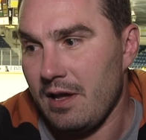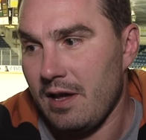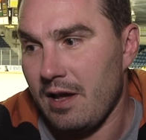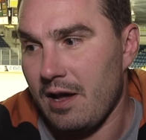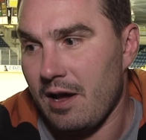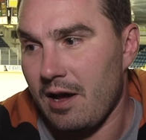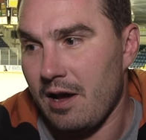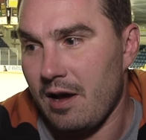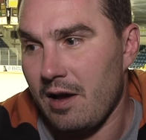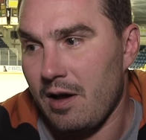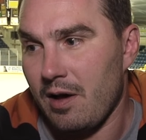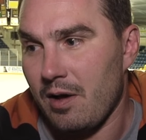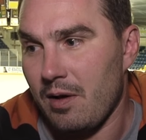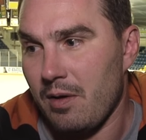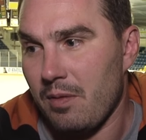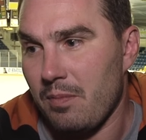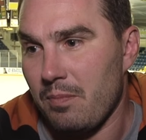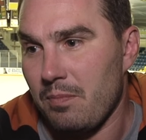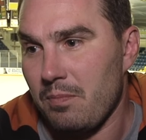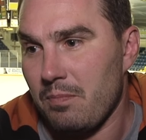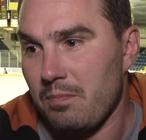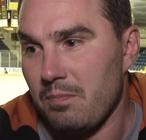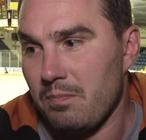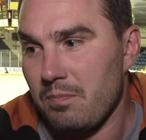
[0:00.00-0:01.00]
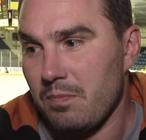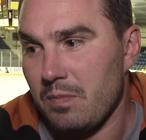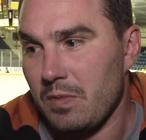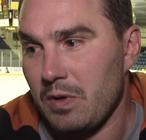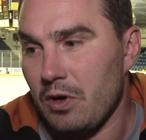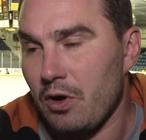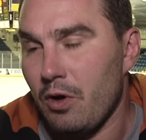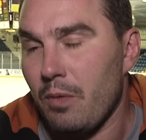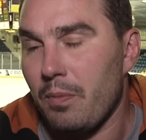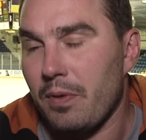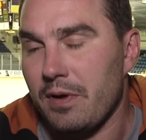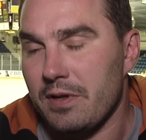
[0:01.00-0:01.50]

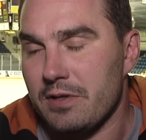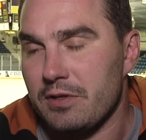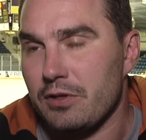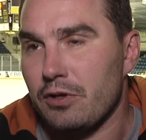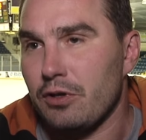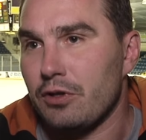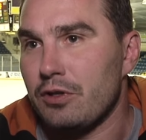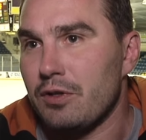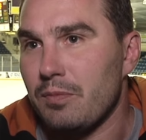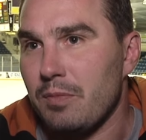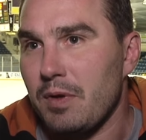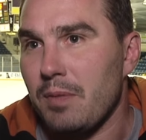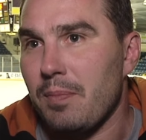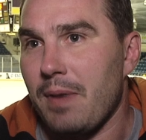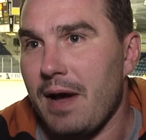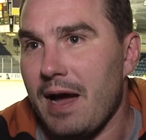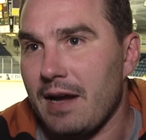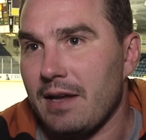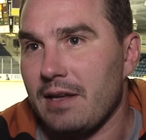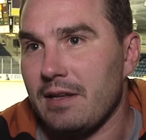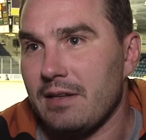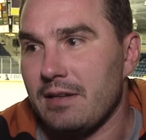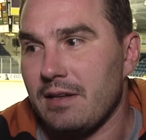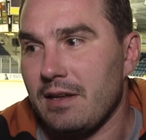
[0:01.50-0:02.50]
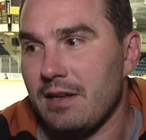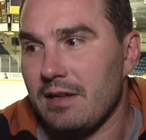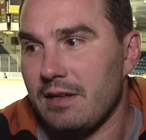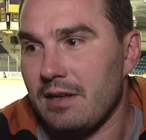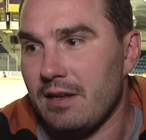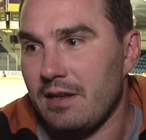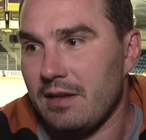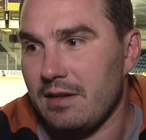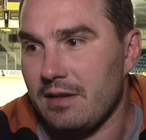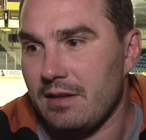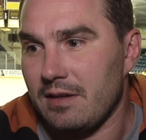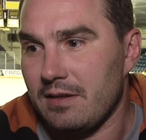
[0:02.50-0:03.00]
but it's good to be back
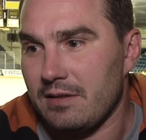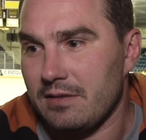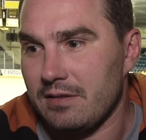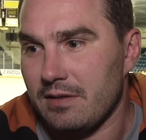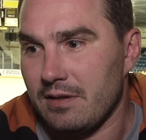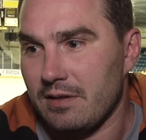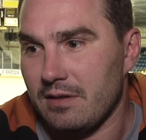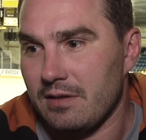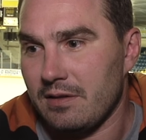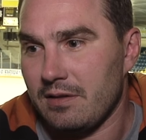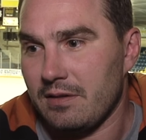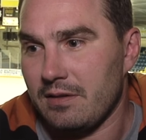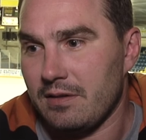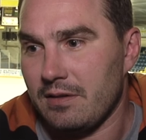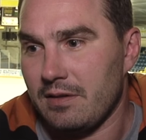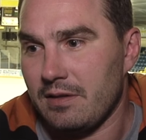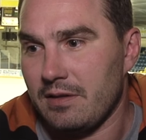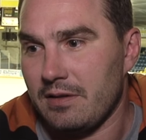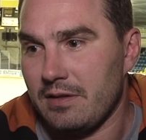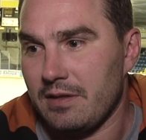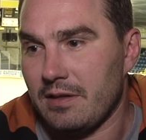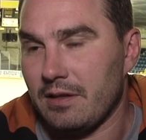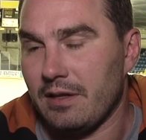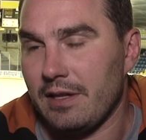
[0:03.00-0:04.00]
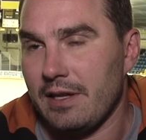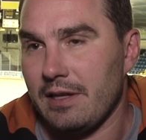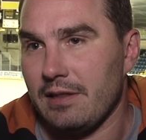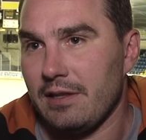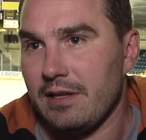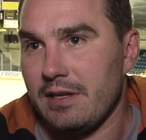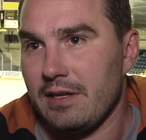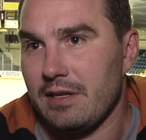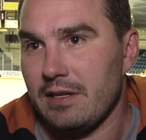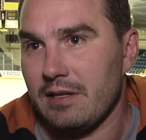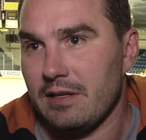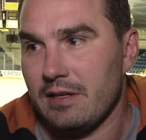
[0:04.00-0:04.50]
into the Elite
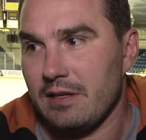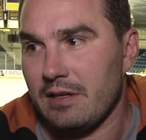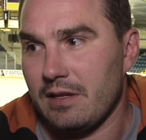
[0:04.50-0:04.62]
League.